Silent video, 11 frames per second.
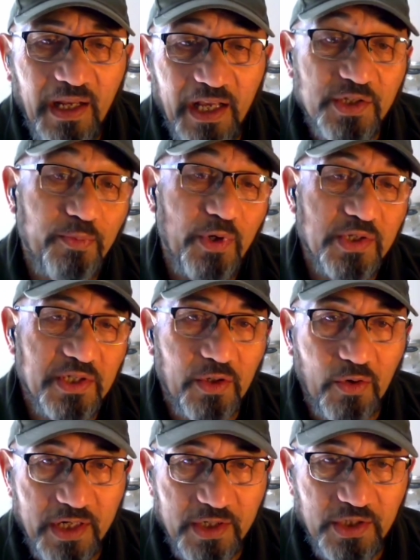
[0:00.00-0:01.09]
as opposed to
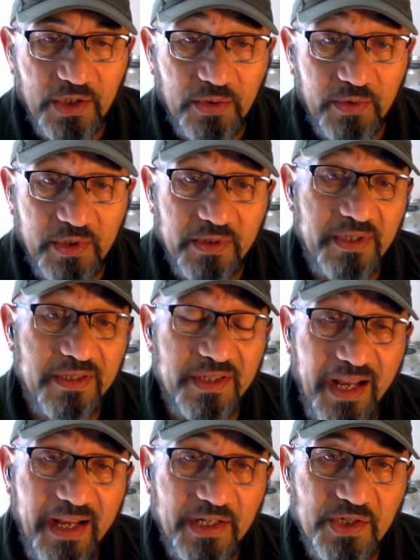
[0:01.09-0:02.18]
Christchurch, which was
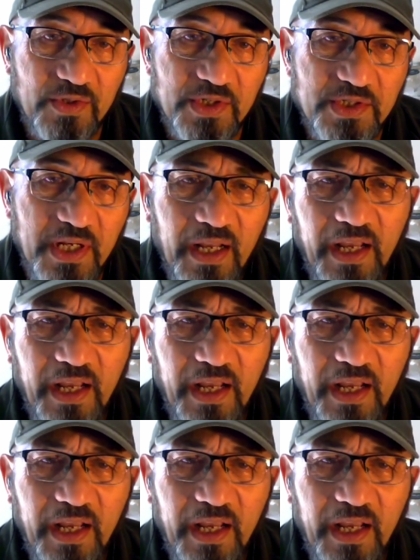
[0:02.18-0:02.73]
disastrous.